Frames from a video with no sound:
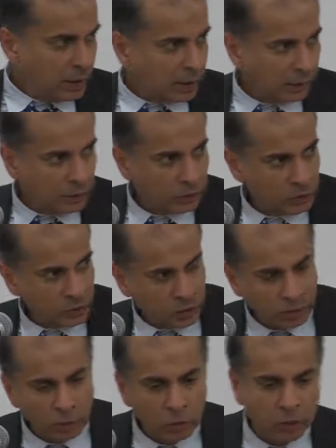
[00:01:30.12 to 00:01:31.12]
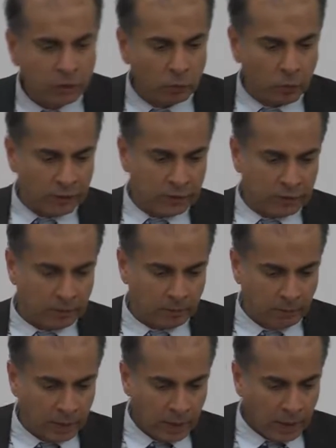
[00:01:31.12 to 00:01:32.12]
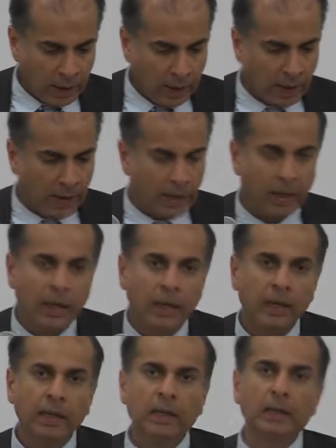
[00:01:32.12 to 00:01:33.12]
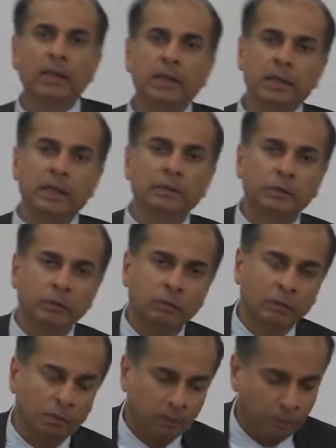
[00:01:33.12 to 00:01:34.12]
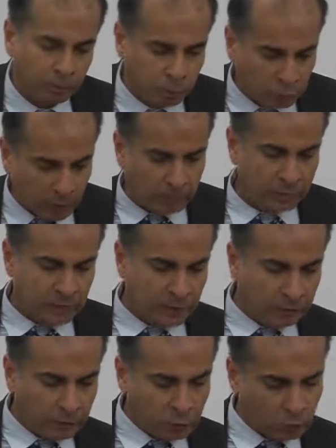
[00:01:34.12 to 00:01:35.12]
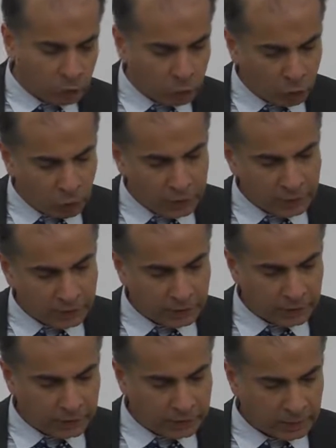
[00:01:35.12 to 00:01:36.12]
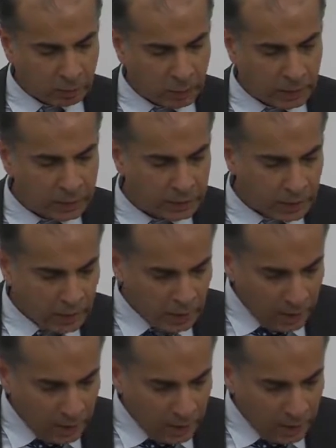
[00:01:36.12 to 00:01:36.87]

there's community wisdom uh, uh, uh, uh sort of trumps individual choice in some ways,